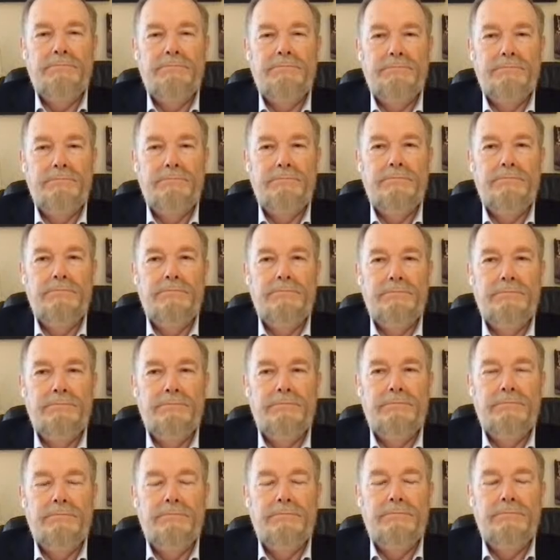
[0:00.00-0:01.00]

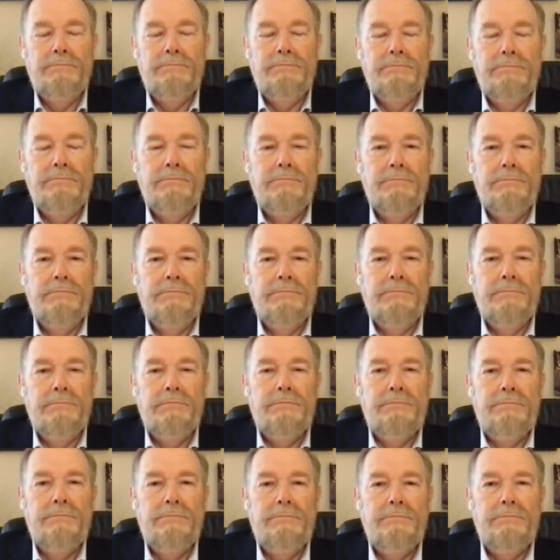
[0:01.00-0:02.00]

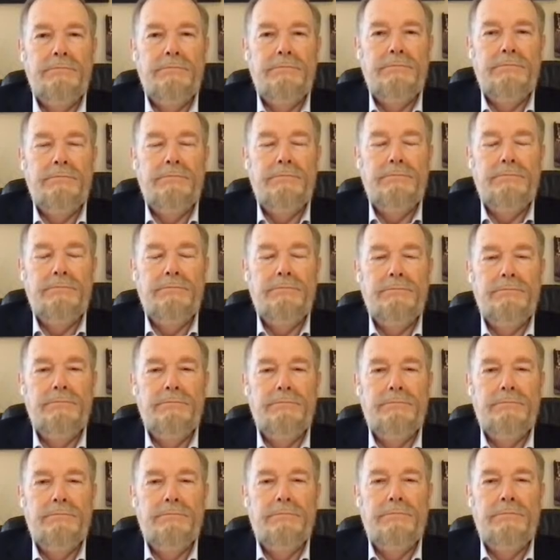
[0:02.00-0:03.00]

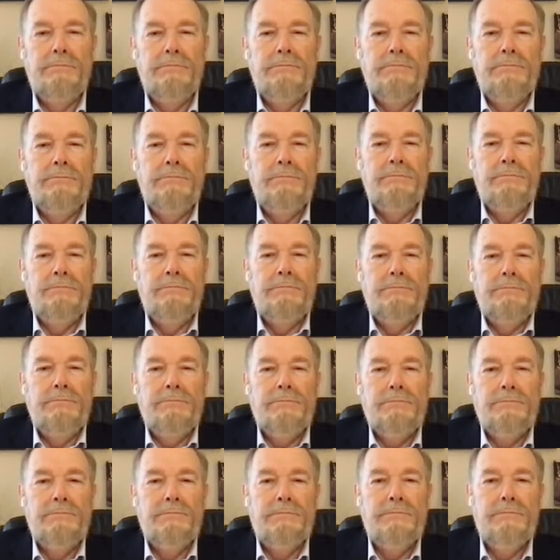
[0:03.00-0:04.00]

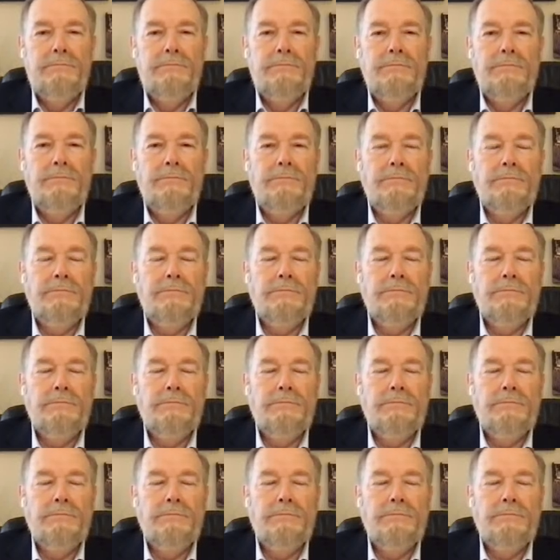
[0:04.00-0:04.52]
(silent)